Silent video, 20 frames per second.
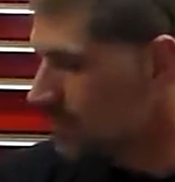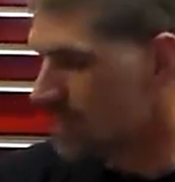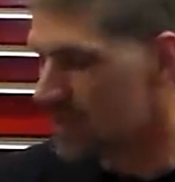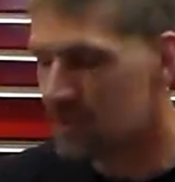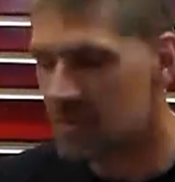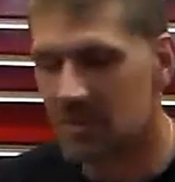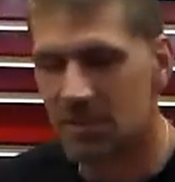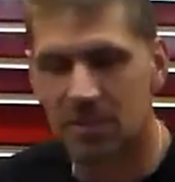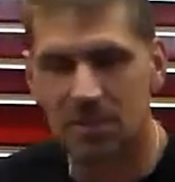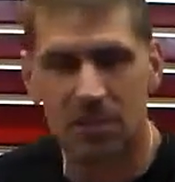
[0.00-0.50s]

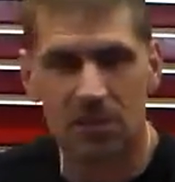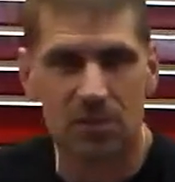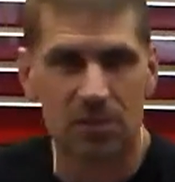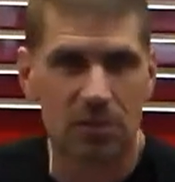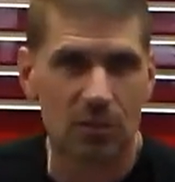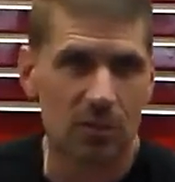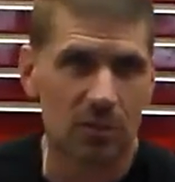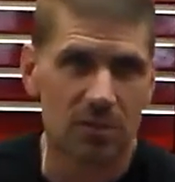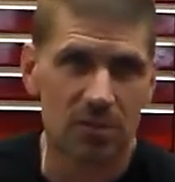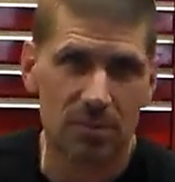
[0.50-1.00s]
problem is it's just
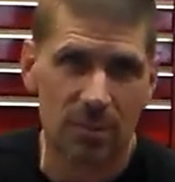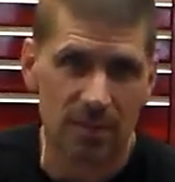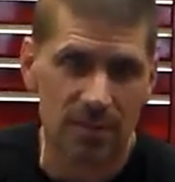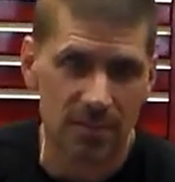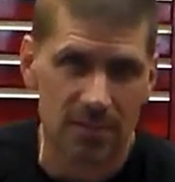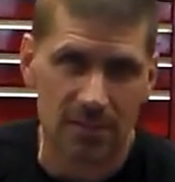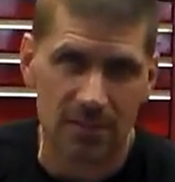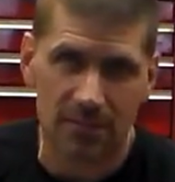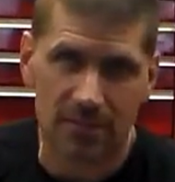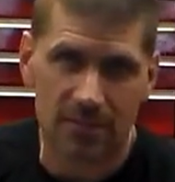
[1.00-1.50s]
so
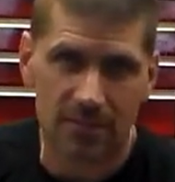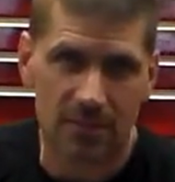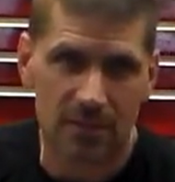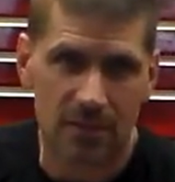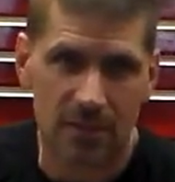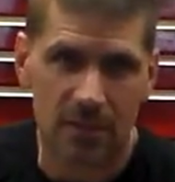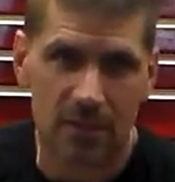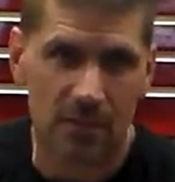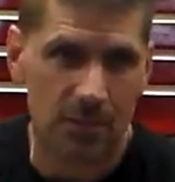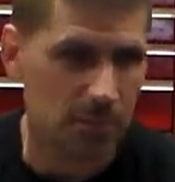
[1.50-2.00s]
expensive.
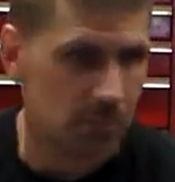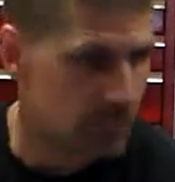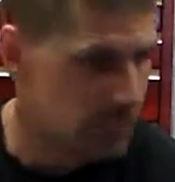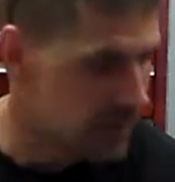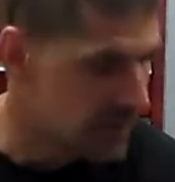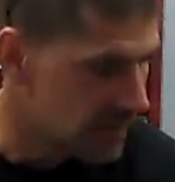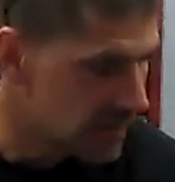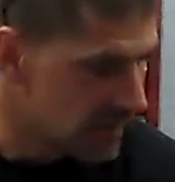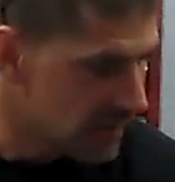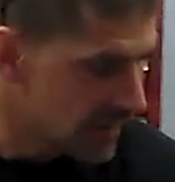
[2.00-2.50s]
Um,
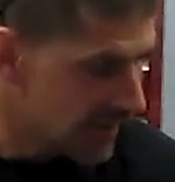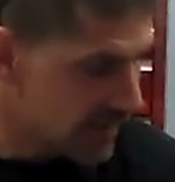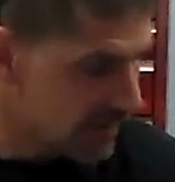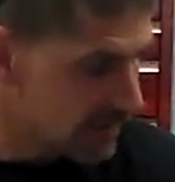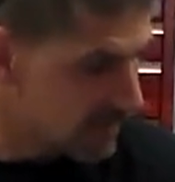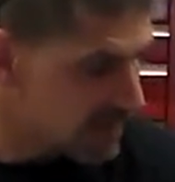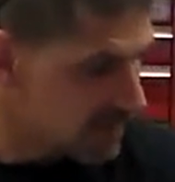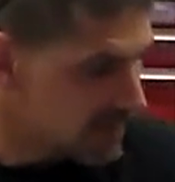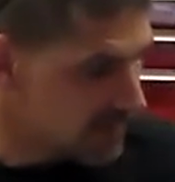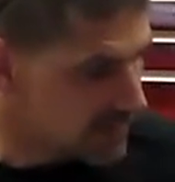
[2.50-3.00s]
but
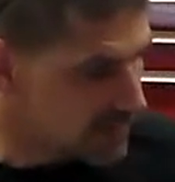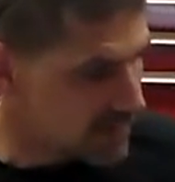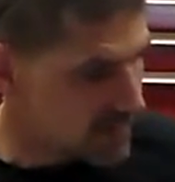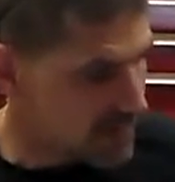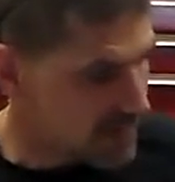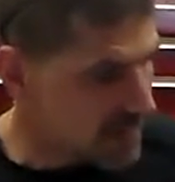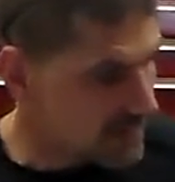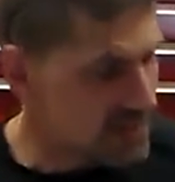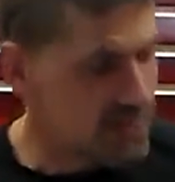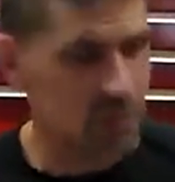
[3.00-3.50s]
again,
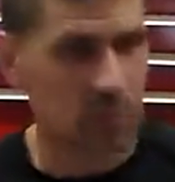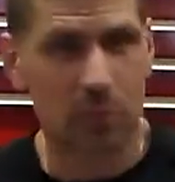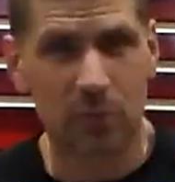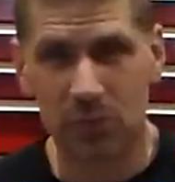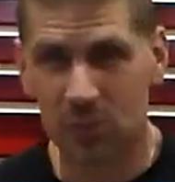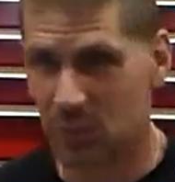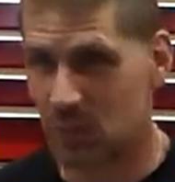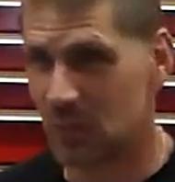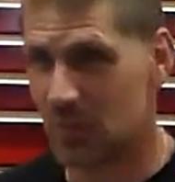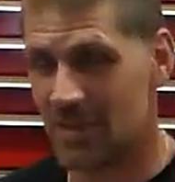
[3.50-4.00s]
this will
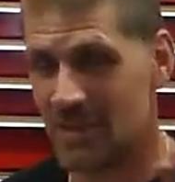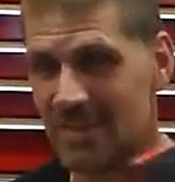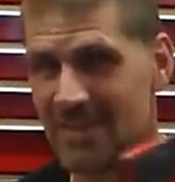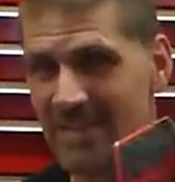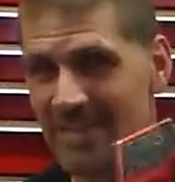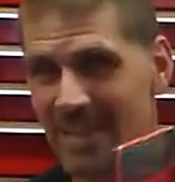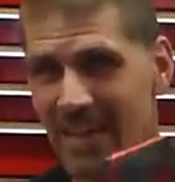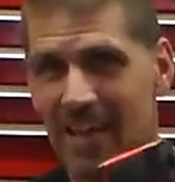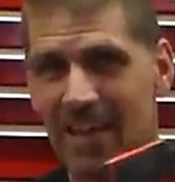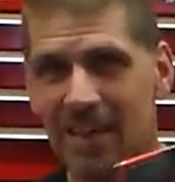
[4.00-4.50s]
do the
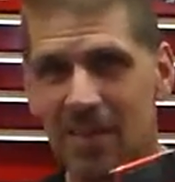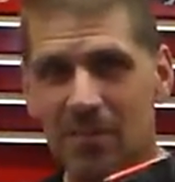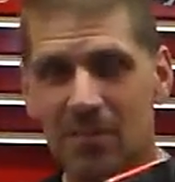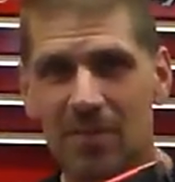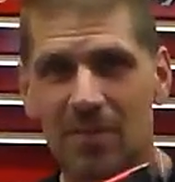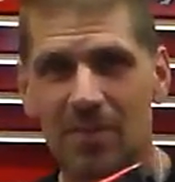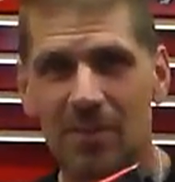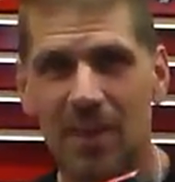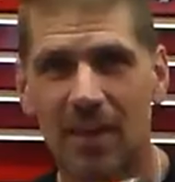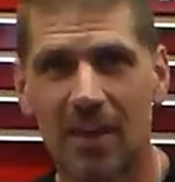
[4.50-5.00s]

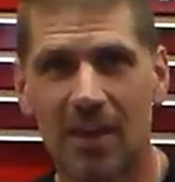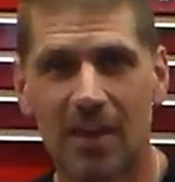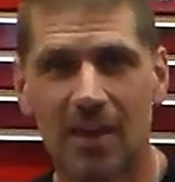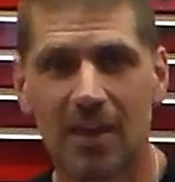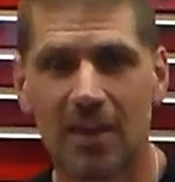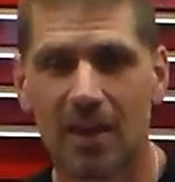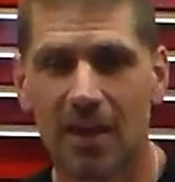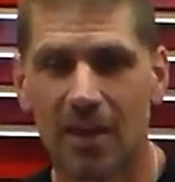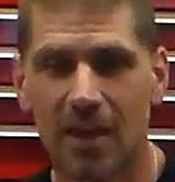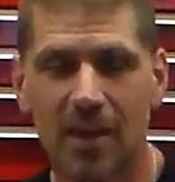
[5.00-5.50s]
same
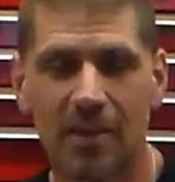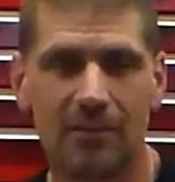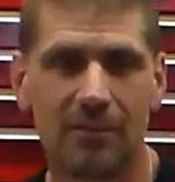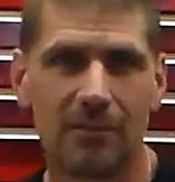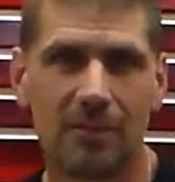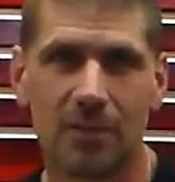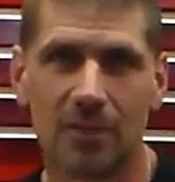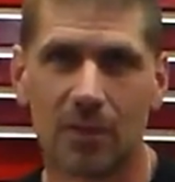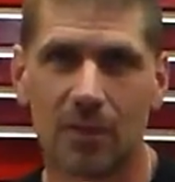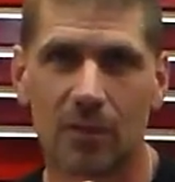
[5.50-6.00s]
thing
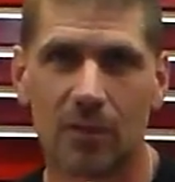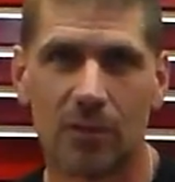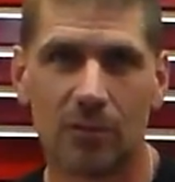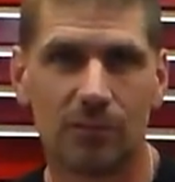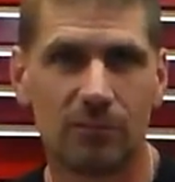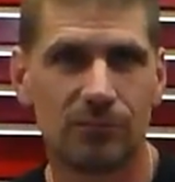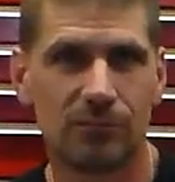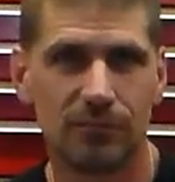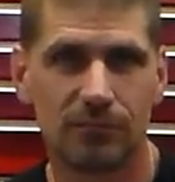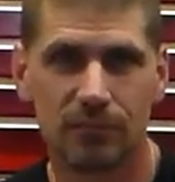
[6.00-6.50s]
at, you
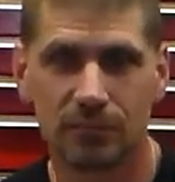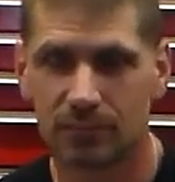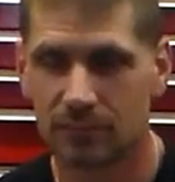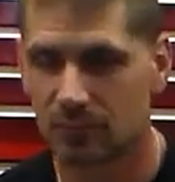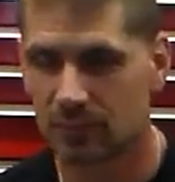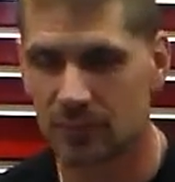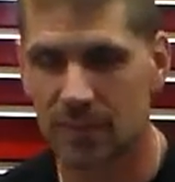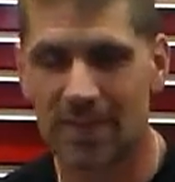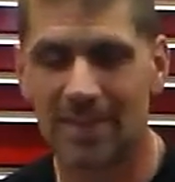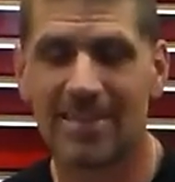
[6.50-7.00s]
know,
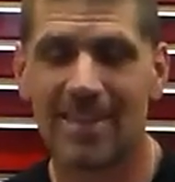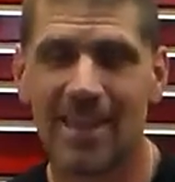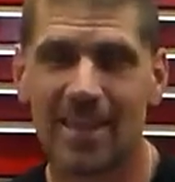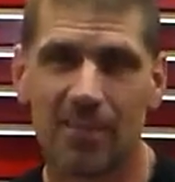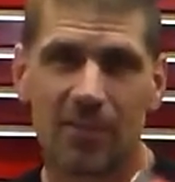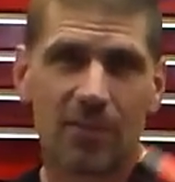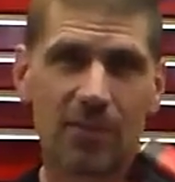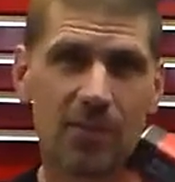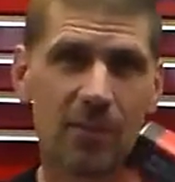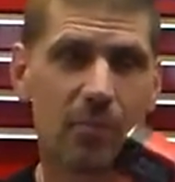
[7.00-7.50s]
a
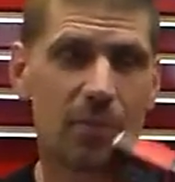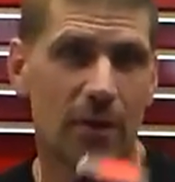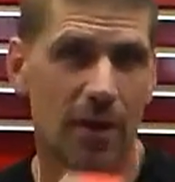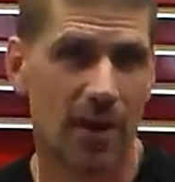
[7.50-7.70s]
tenth of the